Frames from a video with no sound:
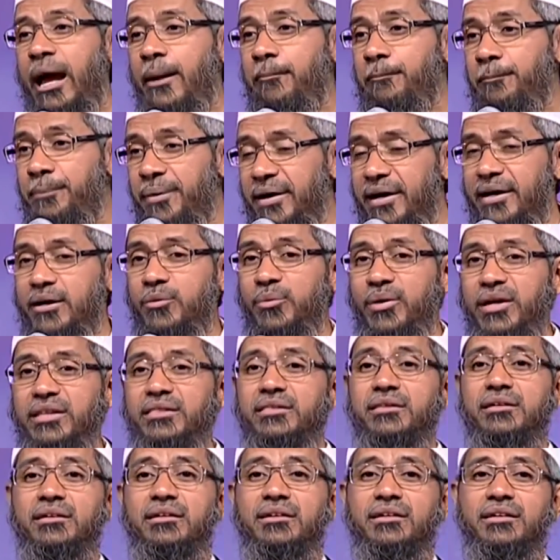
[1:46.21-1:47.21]
tampered
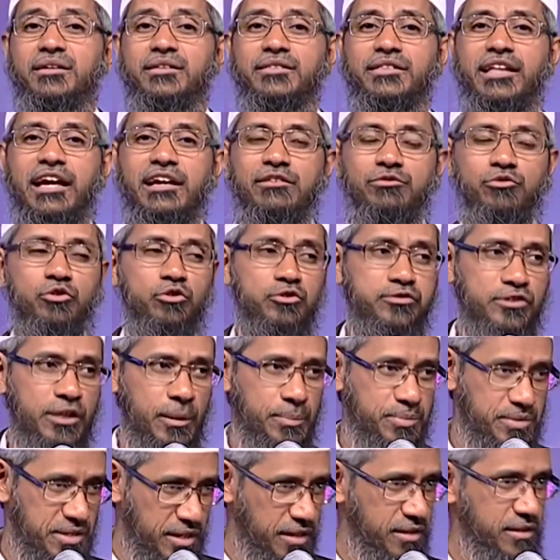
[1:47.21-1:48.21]
with the Hindu
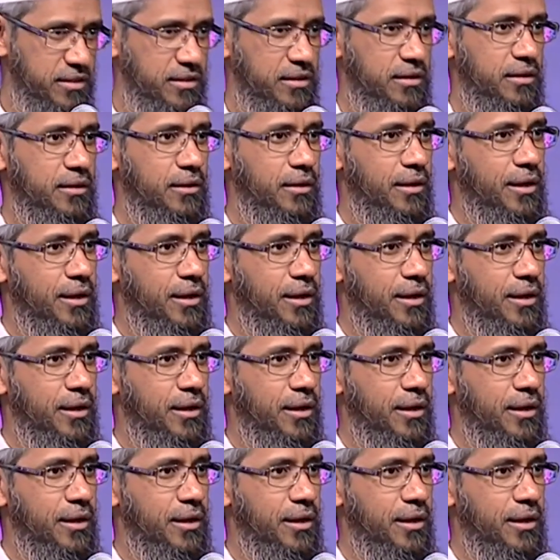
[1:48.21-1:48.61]
scriptures.